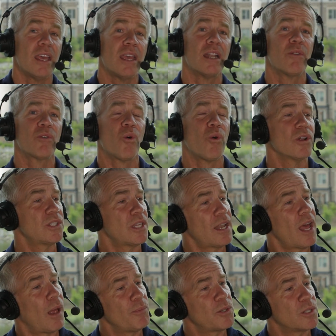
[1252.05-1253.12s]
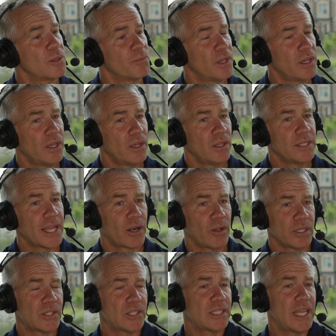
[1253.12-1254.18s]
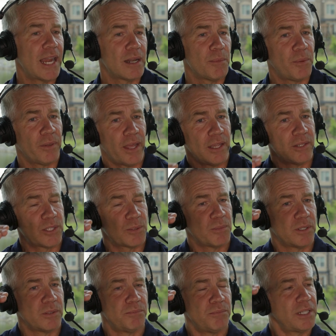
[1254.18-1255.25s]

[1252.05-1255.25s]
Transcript: and of course, it helps him not only stay at a place, but,